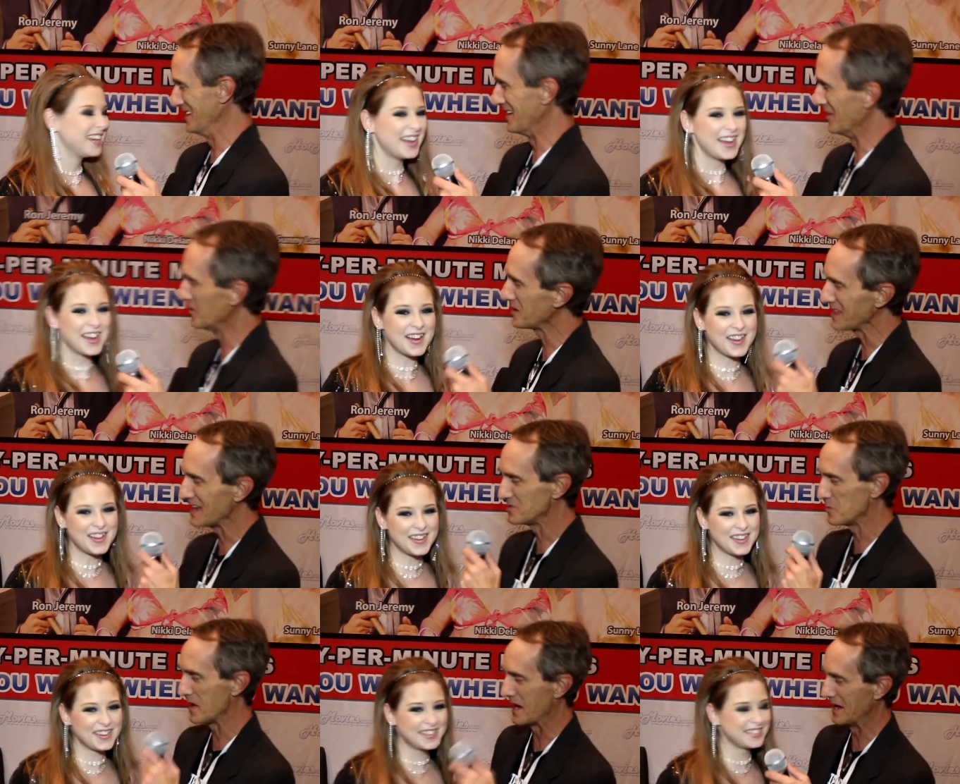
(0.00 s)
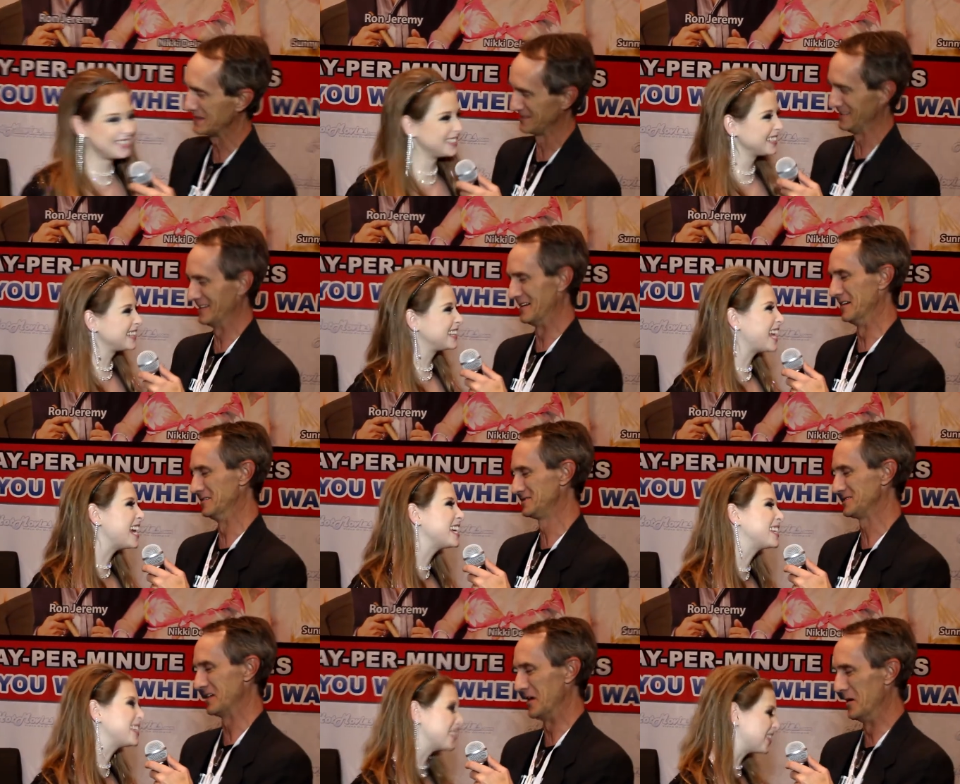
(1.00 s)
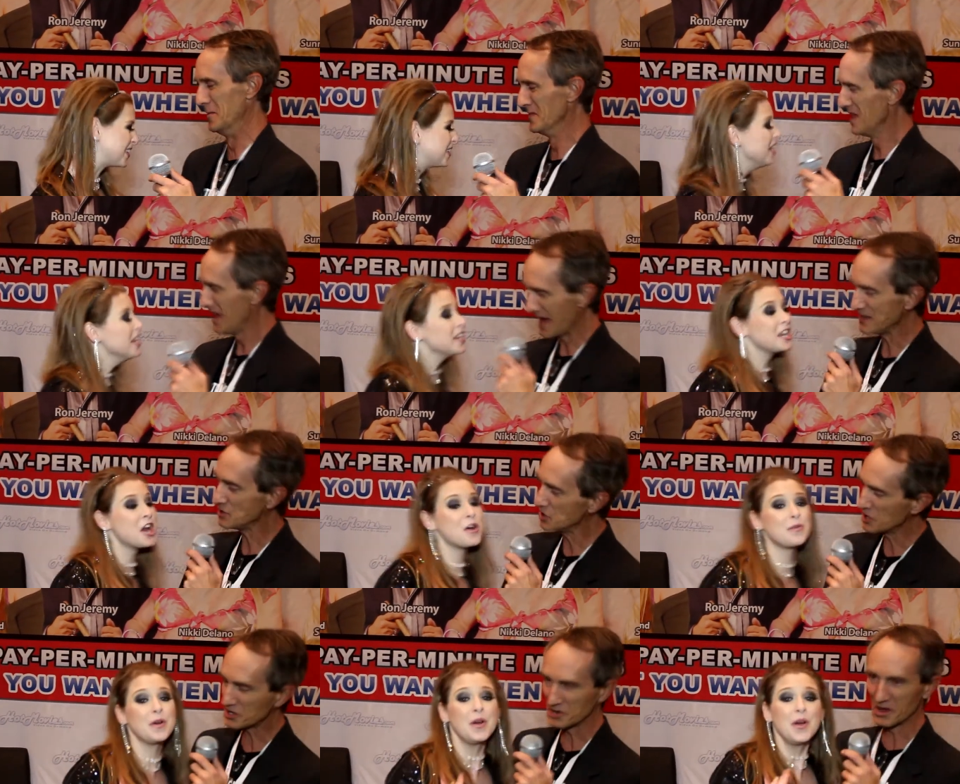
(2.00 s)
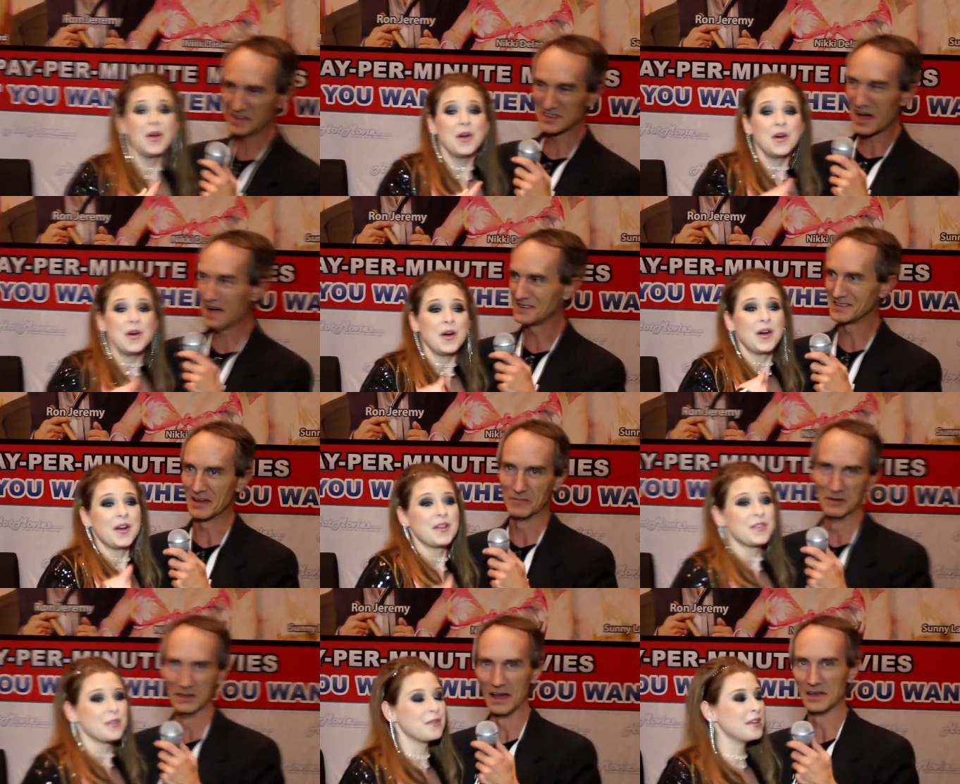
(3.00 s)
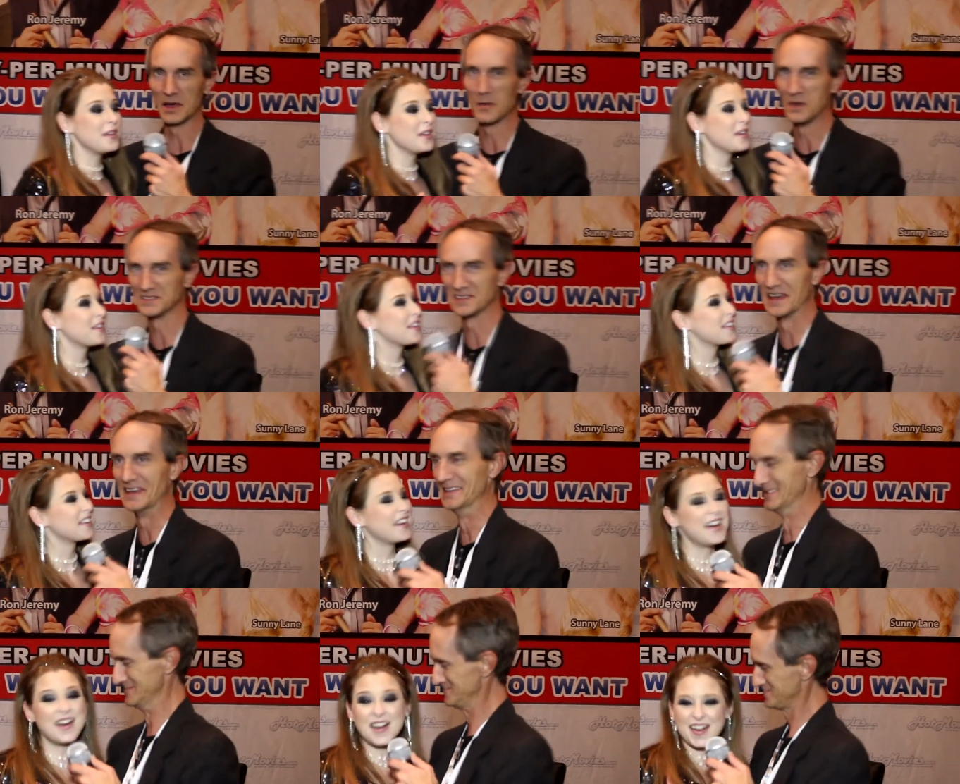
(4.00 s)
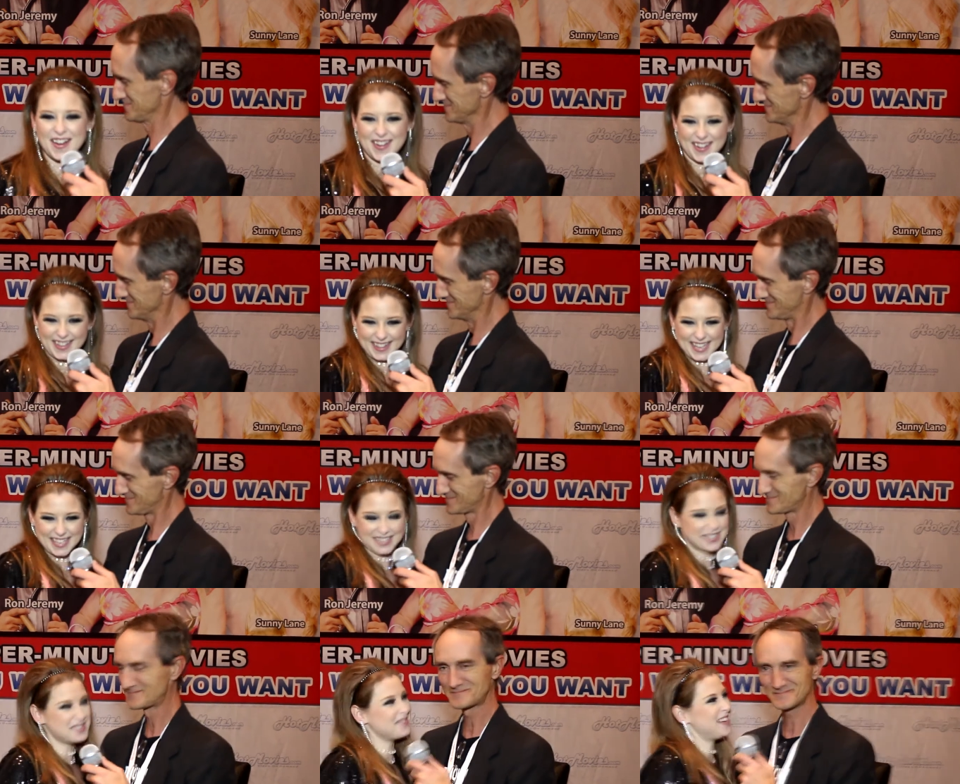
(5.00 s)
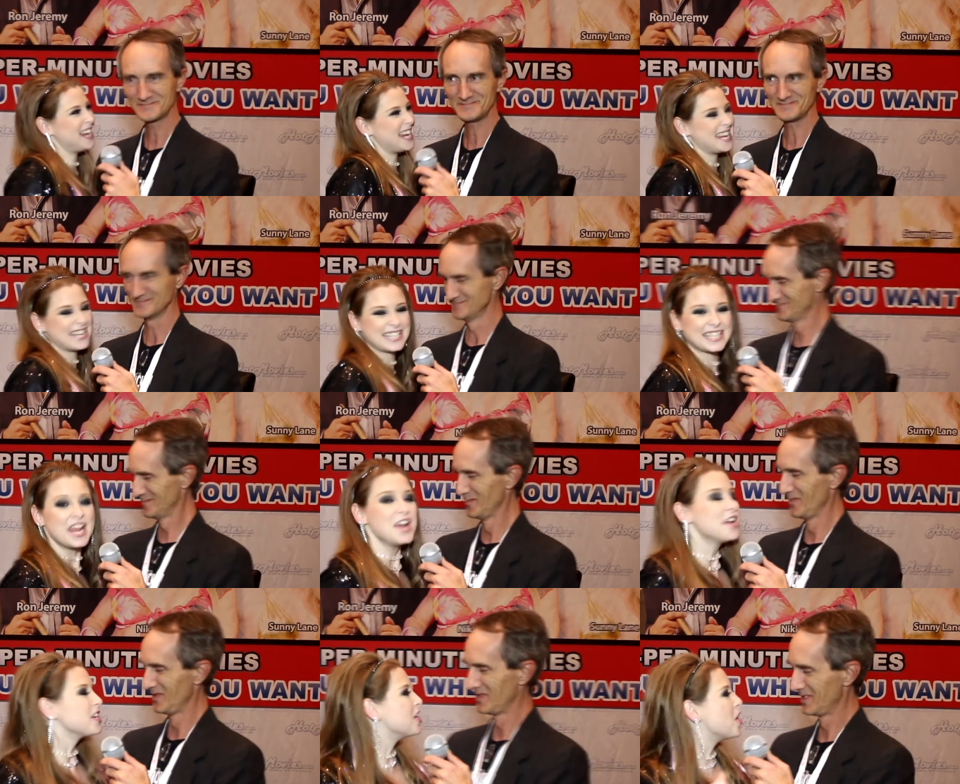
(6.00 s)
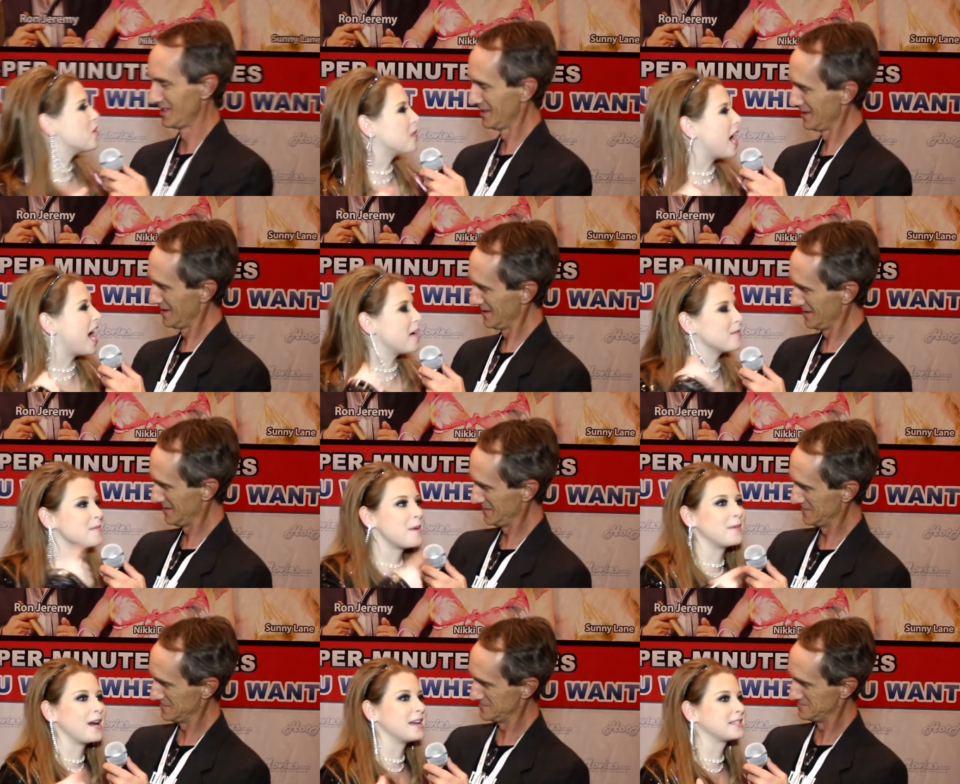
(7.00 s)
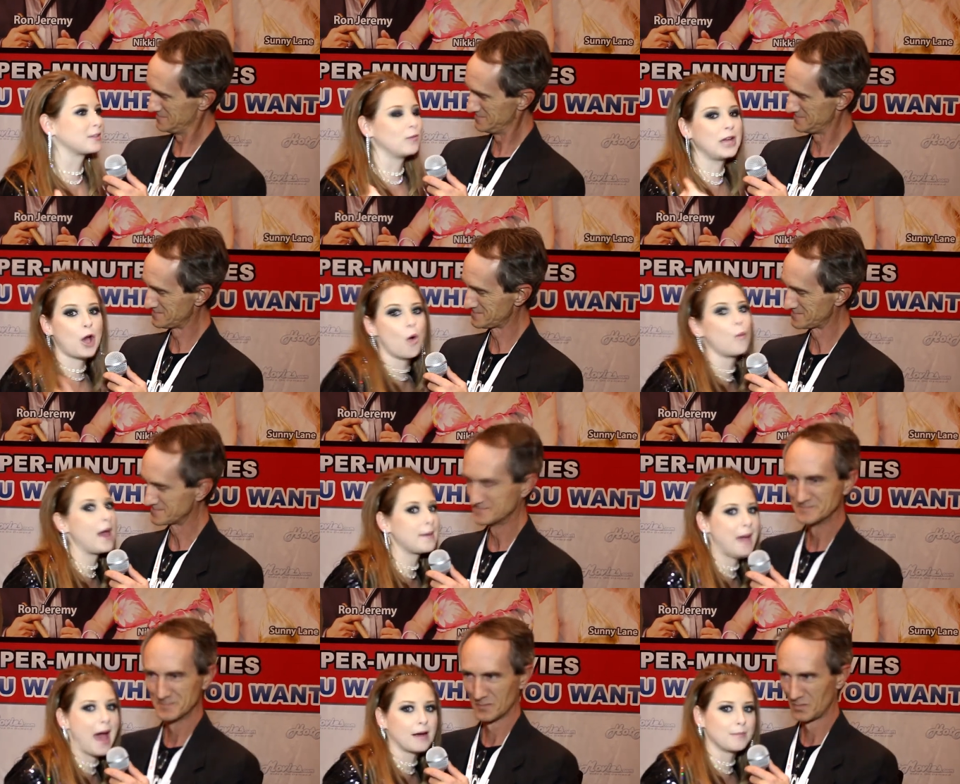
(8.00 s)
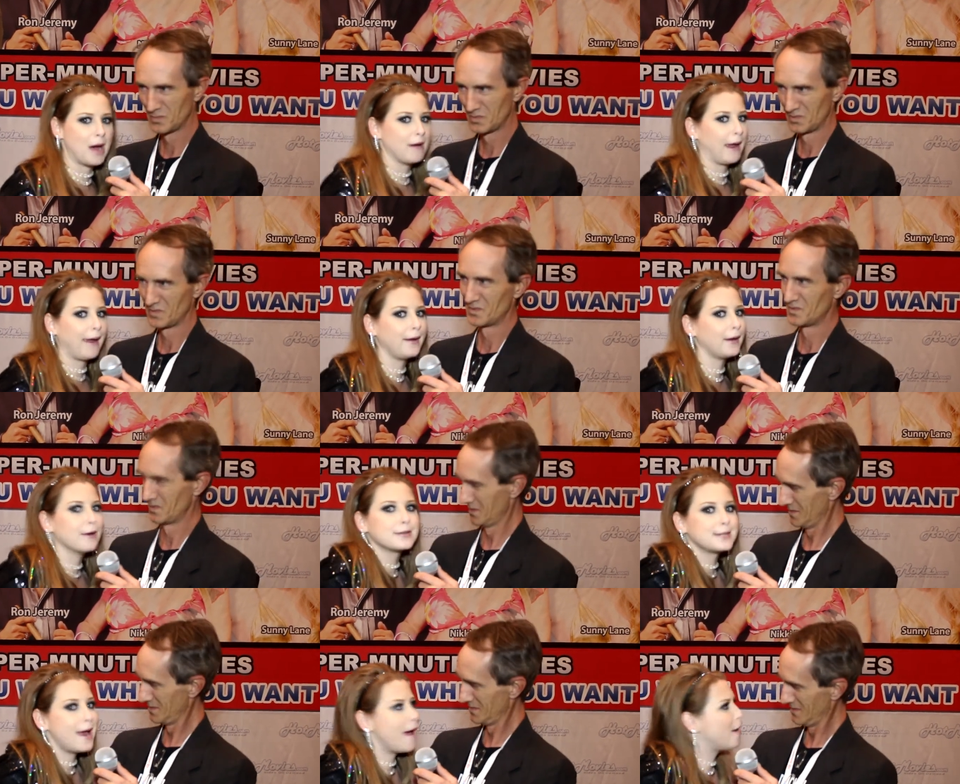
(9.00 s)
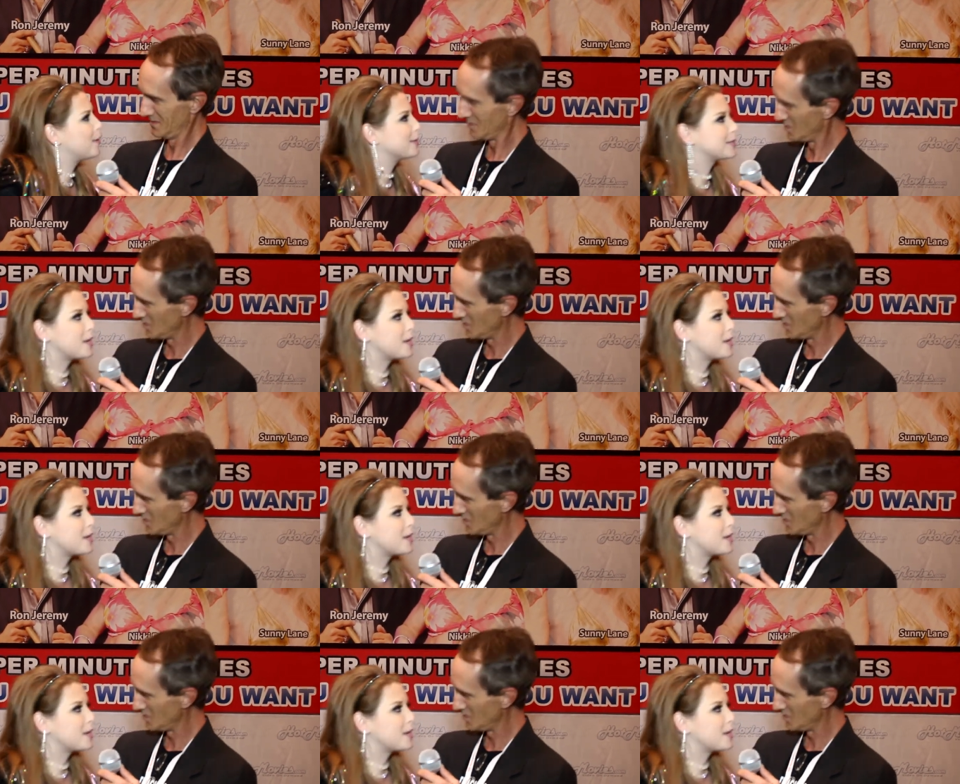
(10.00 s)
Speaker 1: you know, we're glad you're back. You know, thank so. you. And you are looking as hot as ever, like, I must say.
Speaker 2: Oh, thank you so much. You know, I remember as we go way back, about eight years now or